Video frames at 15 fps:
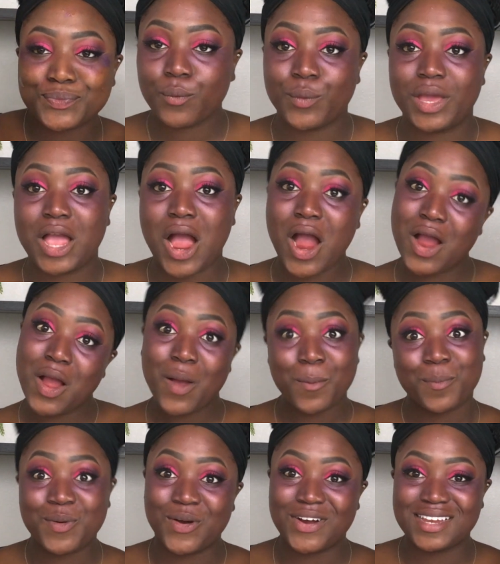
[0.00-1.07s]
We are
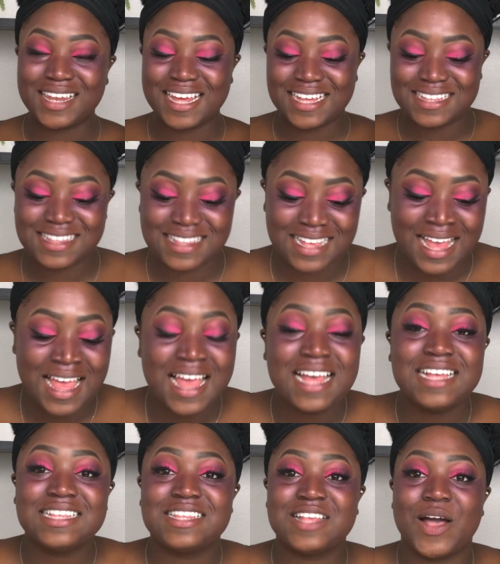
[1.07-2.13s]
poreless.
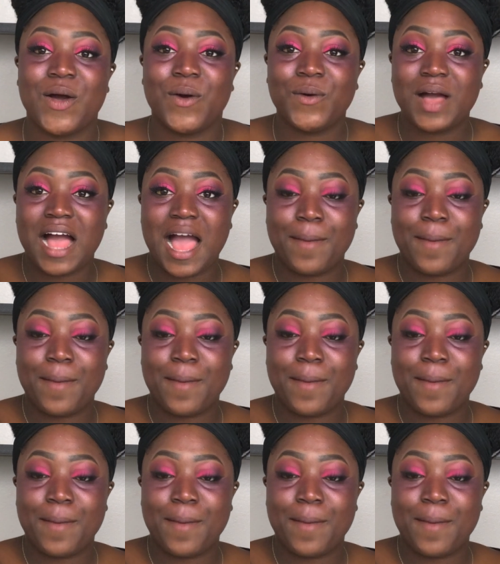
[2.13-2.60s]
So